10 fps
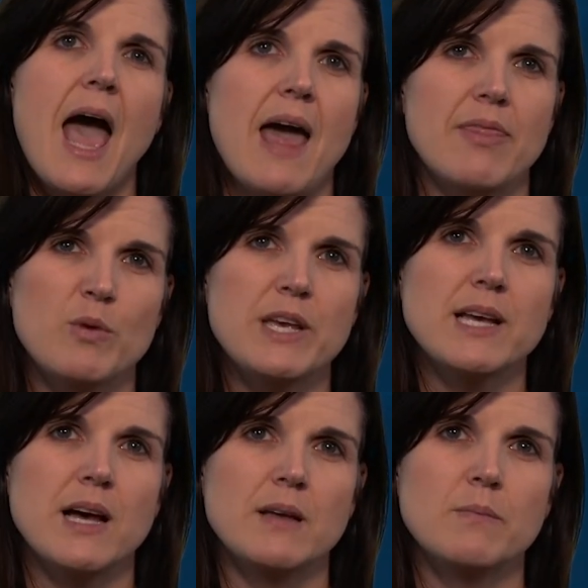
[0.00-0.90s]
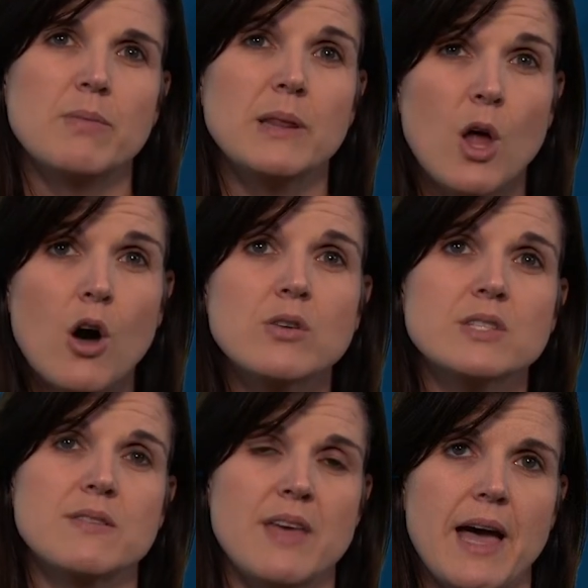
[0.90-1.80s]
and we
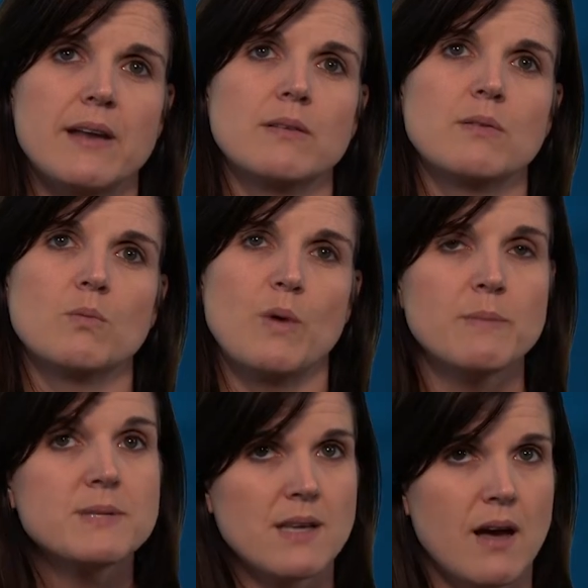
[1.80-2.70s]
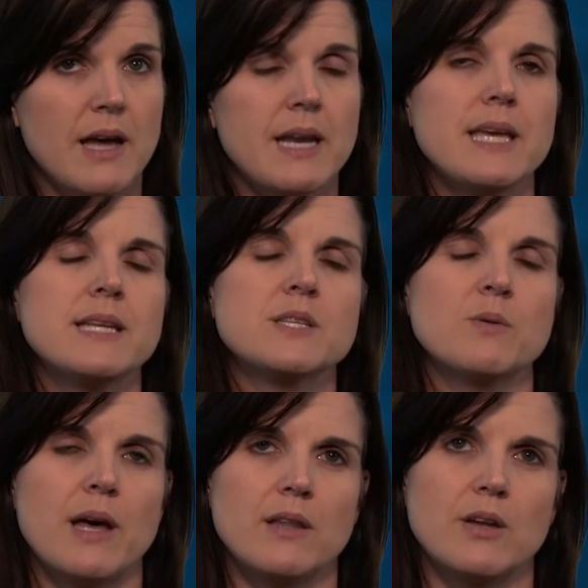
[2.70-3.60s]
logged that website into
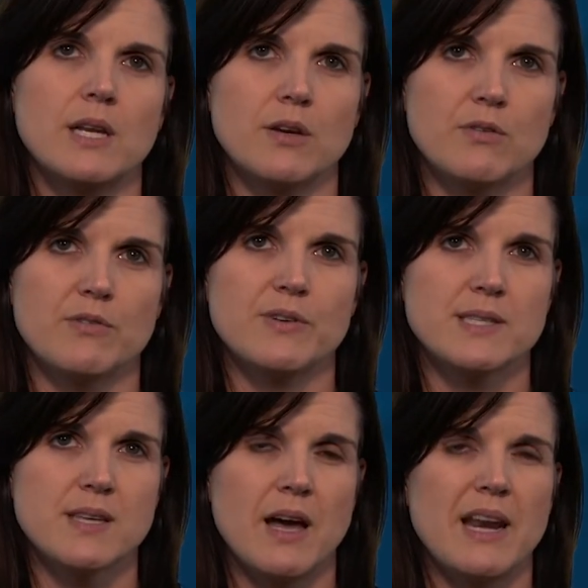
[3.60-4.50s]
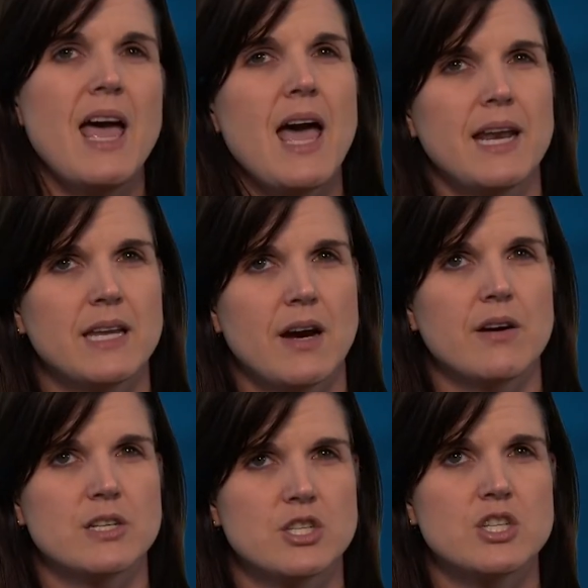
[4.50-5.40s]
our Learning at Griffith site and
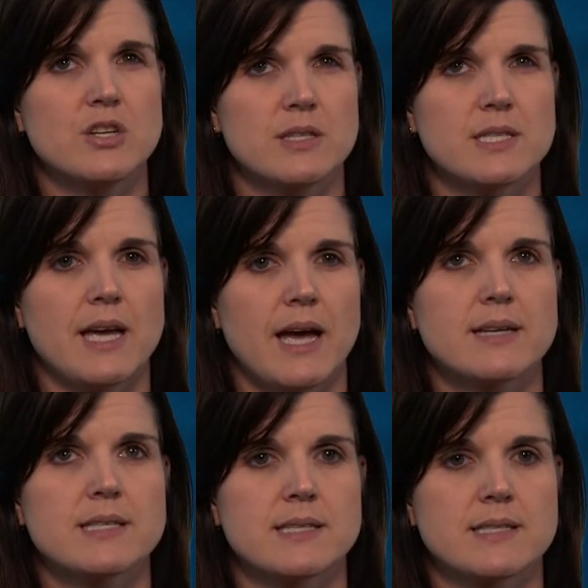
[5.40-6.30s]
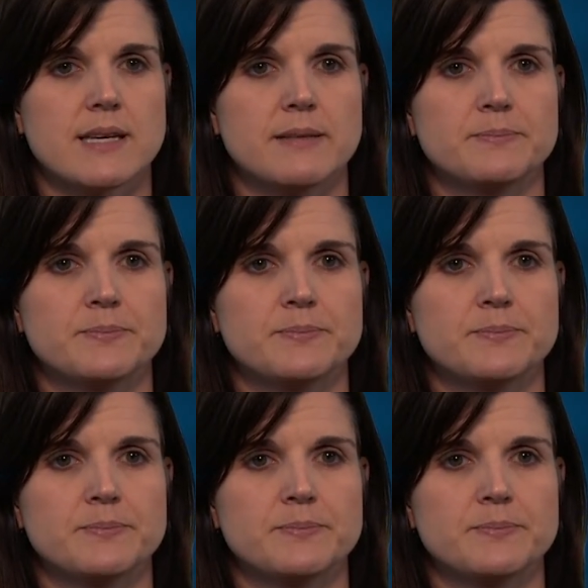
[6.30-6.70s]
encouraged students to access it.